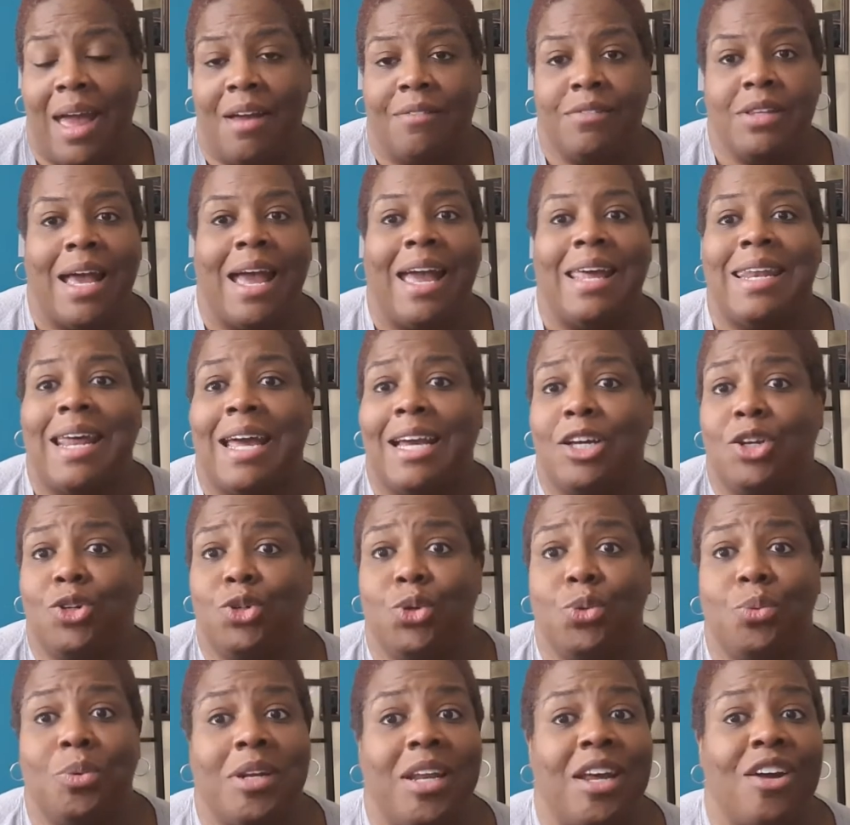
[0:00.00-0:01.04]
have to, and I can
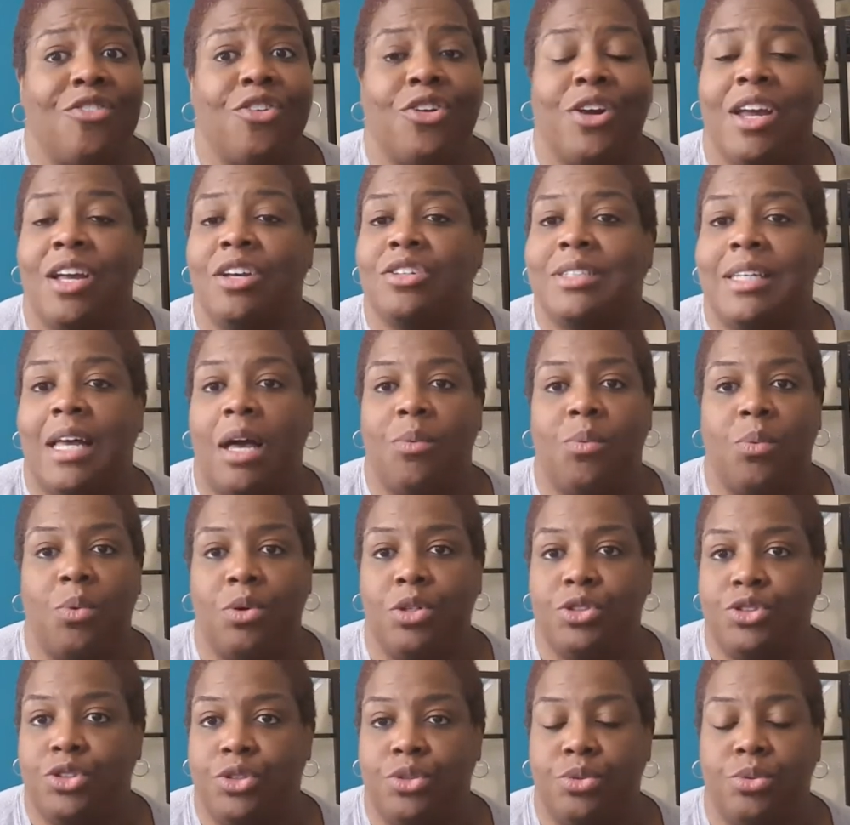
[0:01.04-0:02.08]
do whatever else I
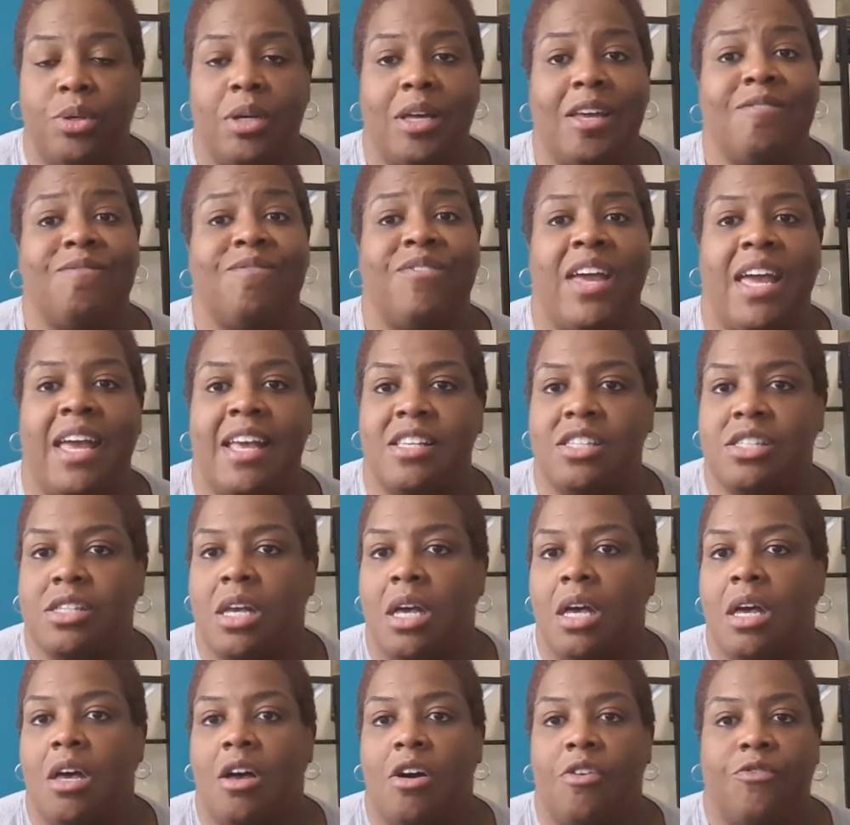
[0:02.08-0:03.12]
want to. Invest
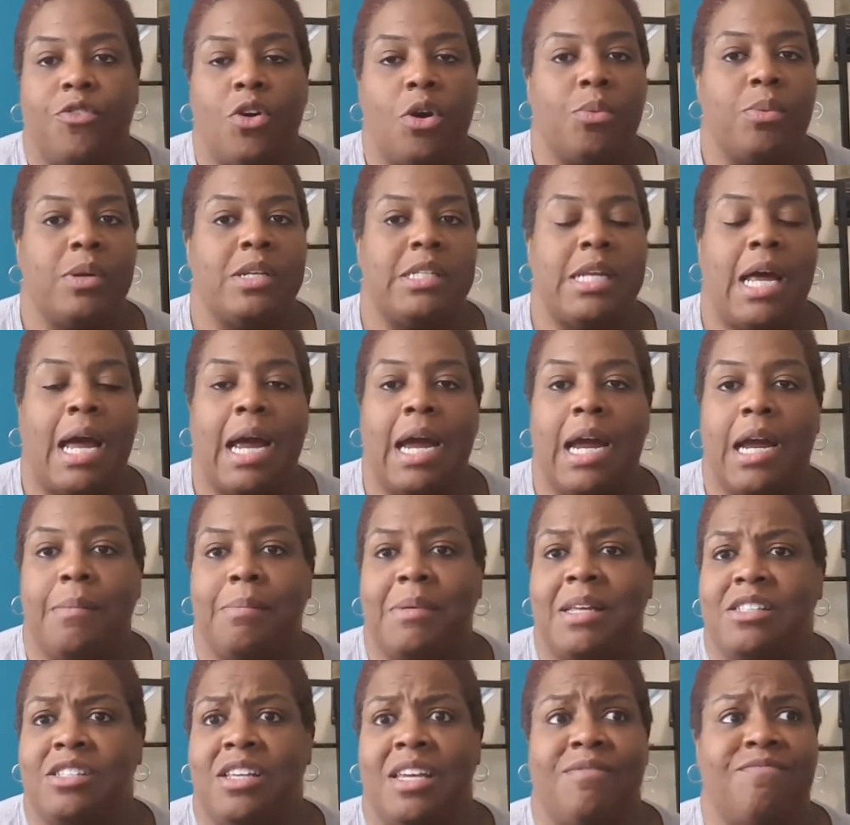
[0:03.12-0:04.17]
for
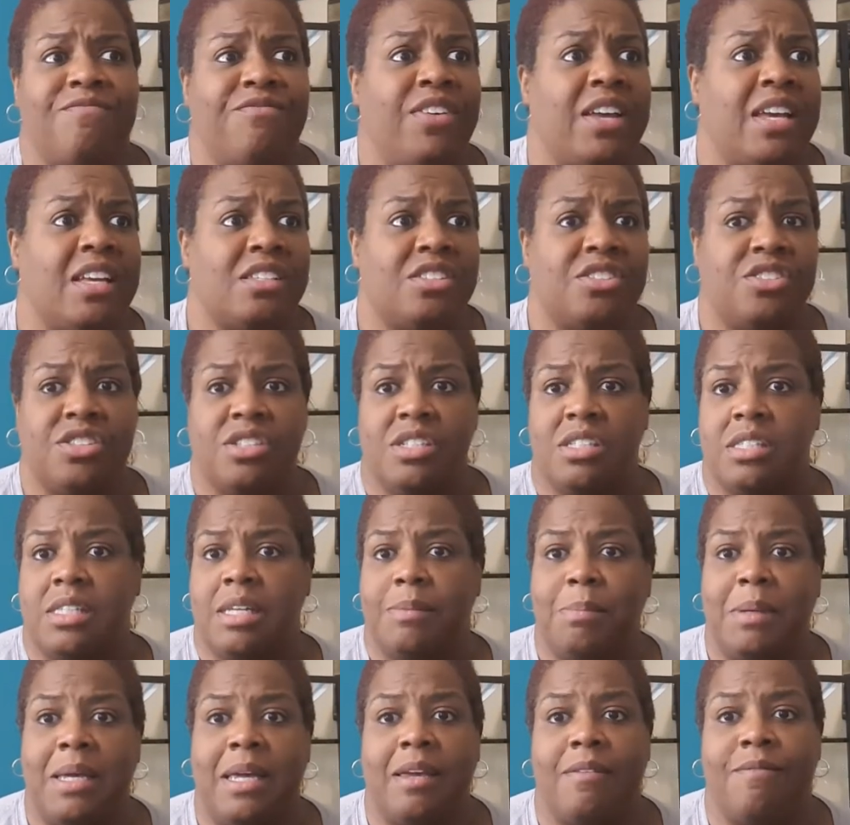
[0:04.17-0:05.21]
retirement. Invest just to
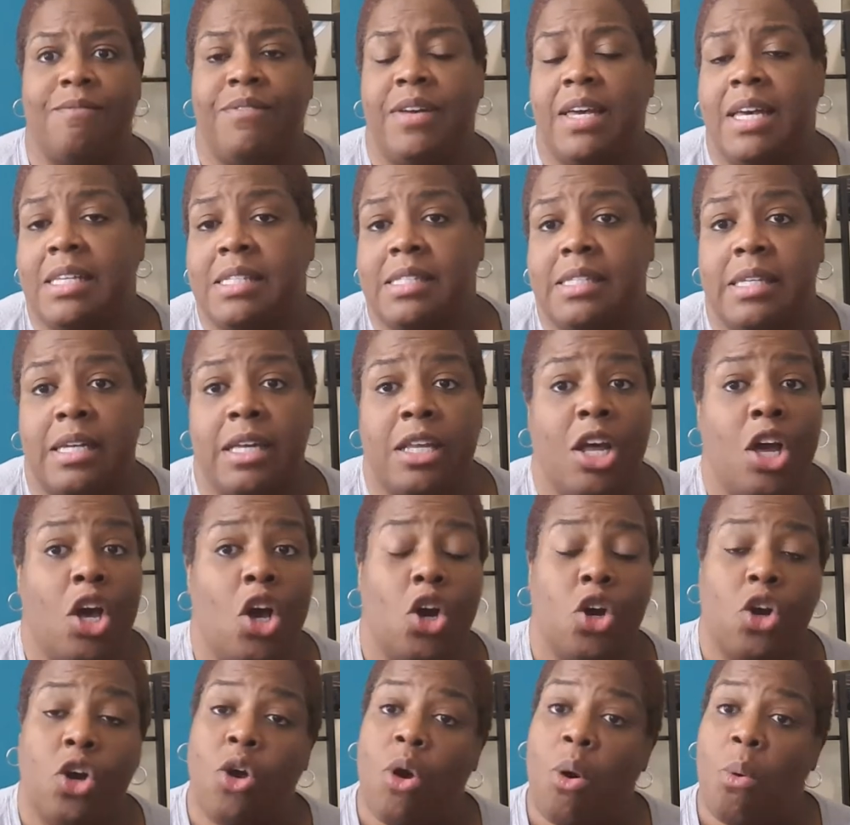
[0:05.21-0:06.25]
be invested.
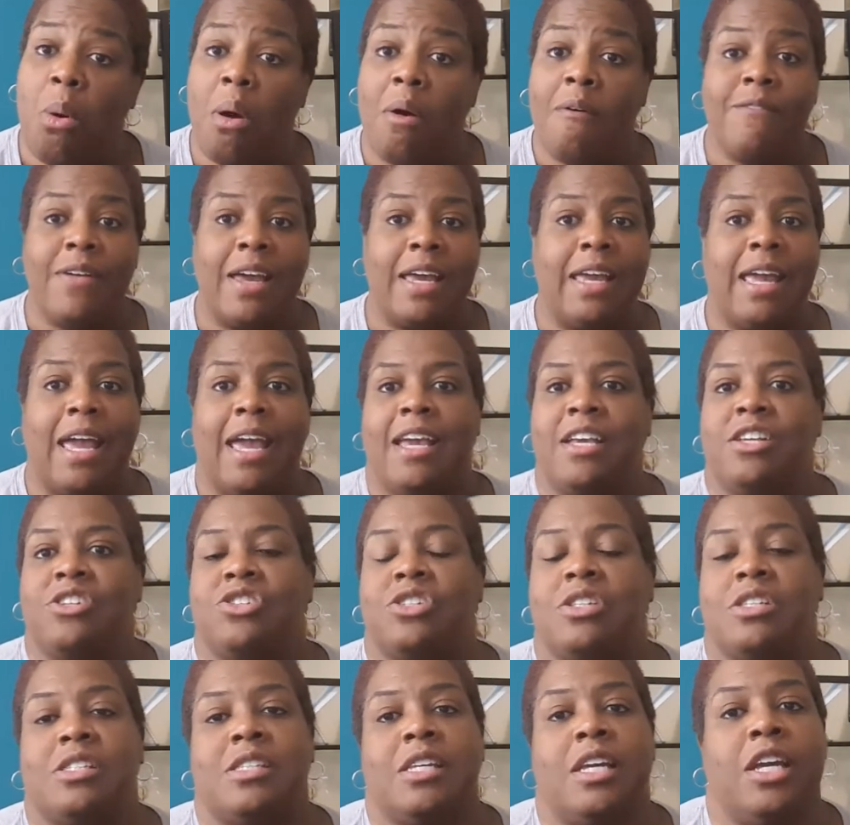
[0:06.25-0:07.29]
Go on
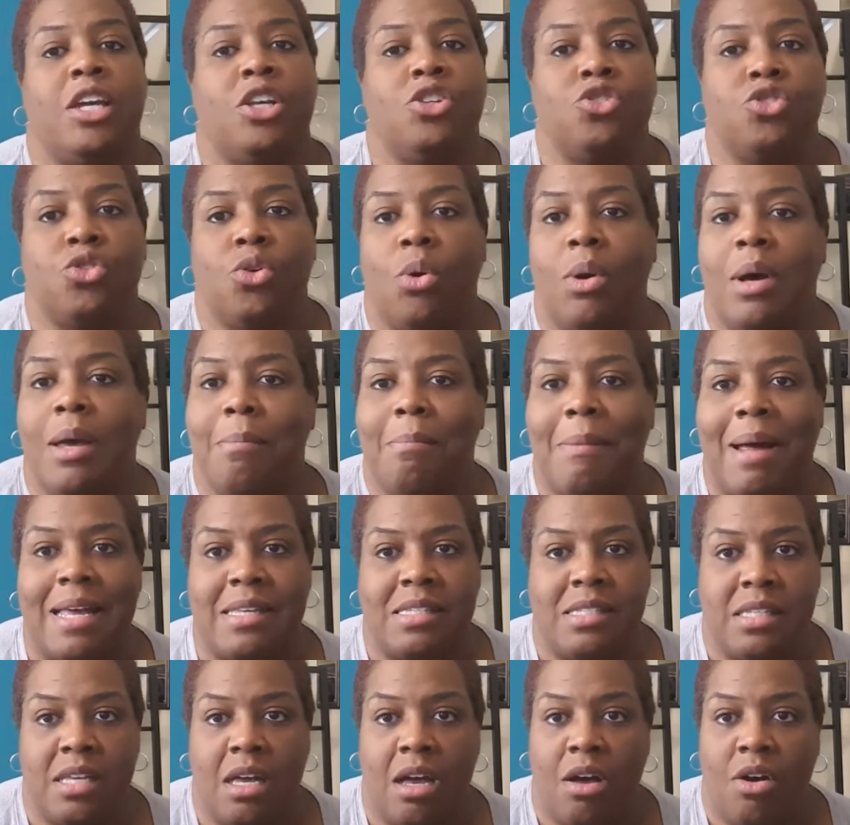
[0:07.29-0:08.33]
vacations. Enjoy
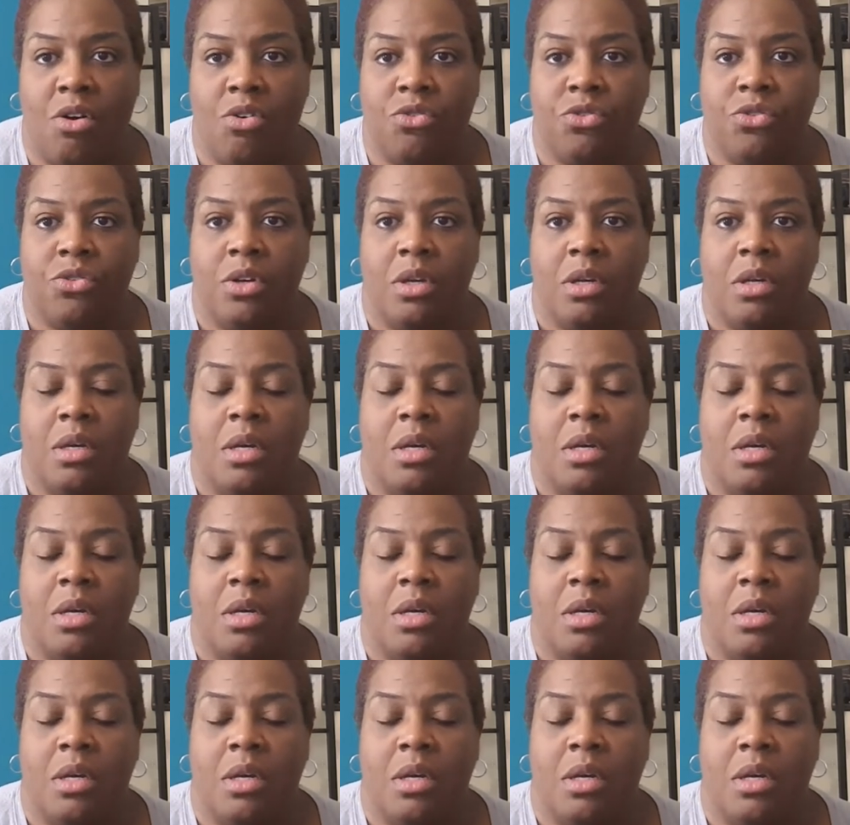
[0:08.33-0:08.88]
myself.